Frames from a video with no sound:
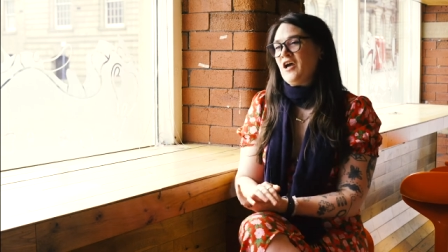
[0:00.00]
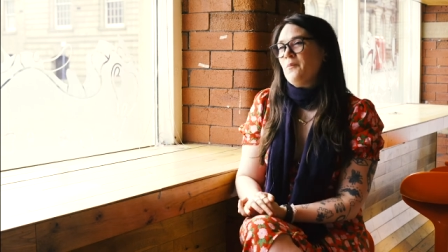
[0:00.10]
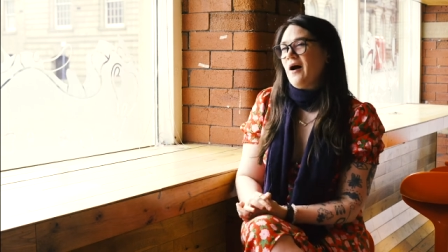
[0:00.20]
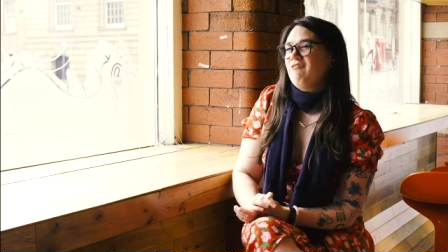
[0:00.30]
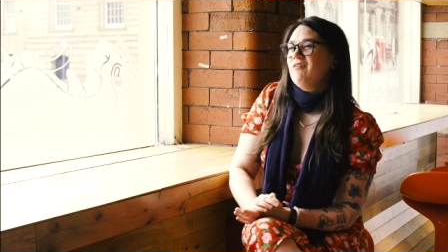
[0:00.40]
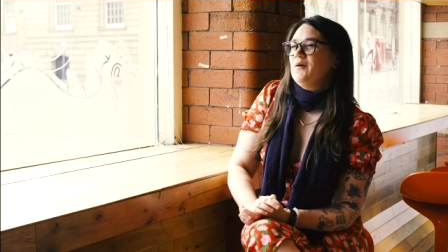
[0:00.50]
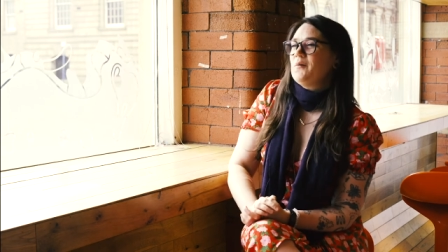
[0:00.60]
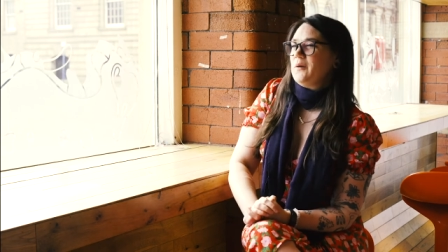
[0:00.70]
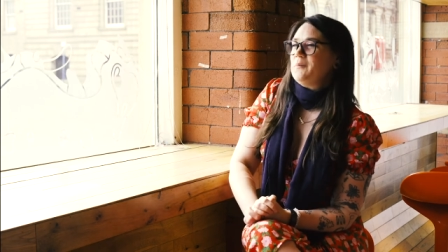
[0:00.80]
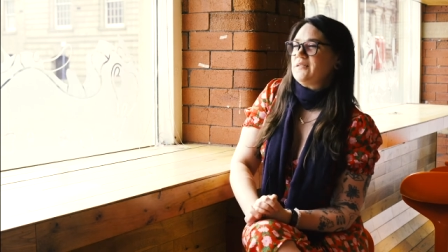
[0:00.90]
But I really
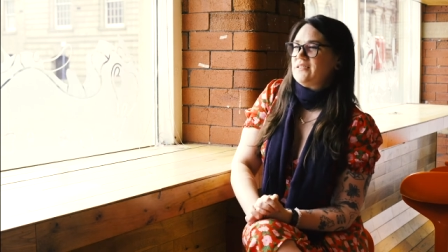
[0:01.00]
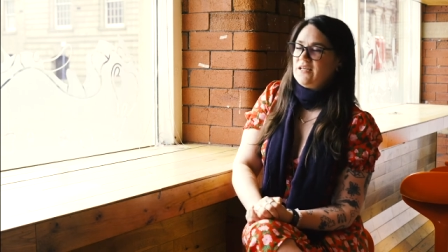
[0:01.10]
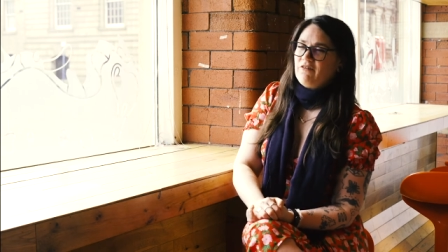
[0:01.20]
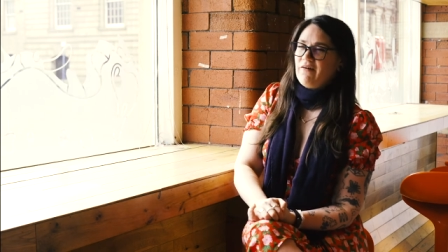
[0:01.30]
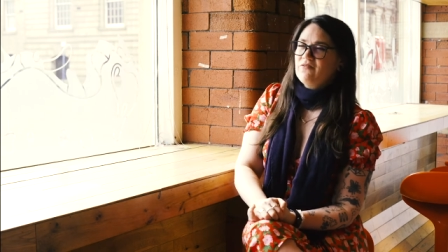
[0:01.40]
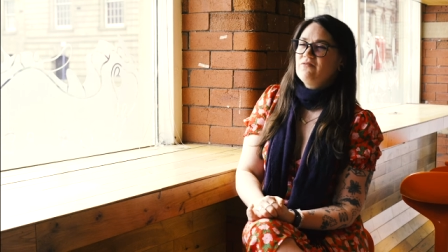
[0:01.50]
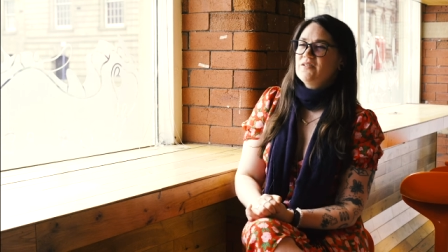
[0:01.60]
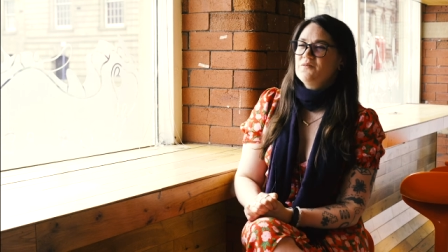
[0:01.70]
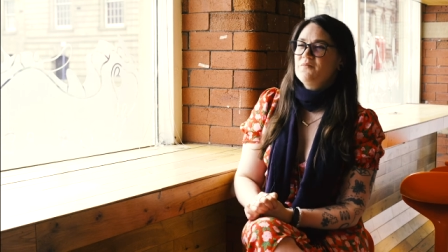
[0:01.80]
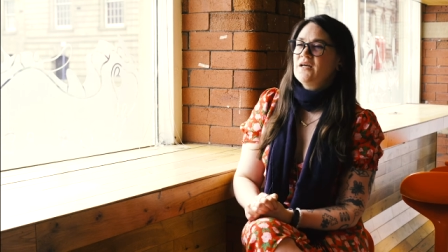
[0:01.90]
want people to see
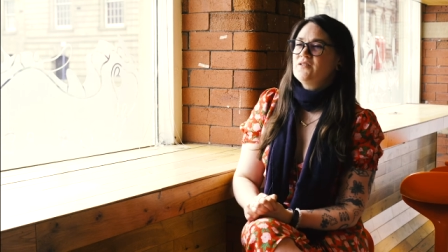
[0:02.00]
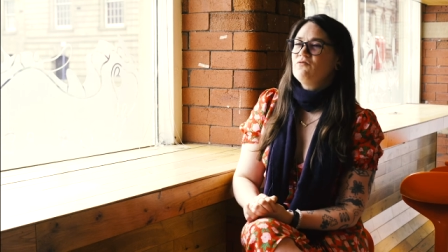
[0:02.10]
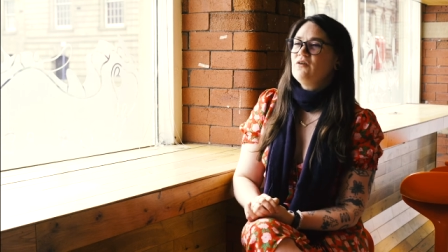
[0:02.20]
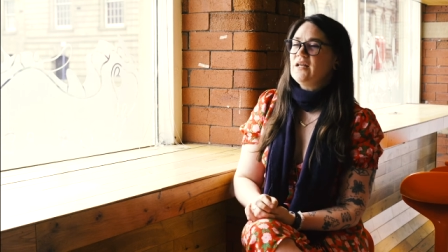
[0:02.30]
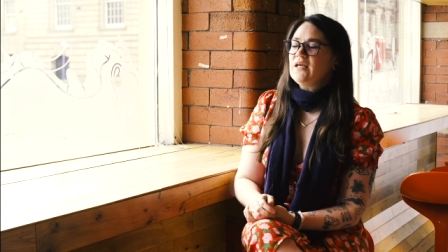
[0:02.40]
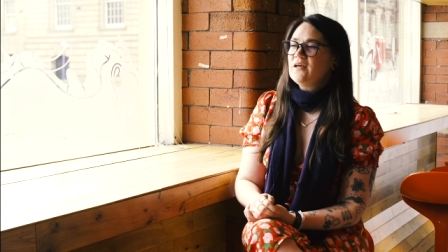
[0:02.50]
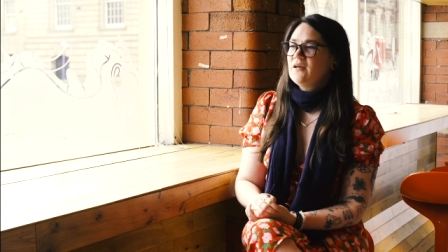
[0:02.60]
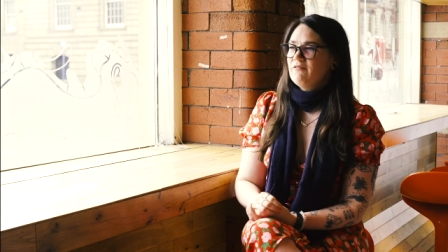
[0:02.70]
craftivism as a really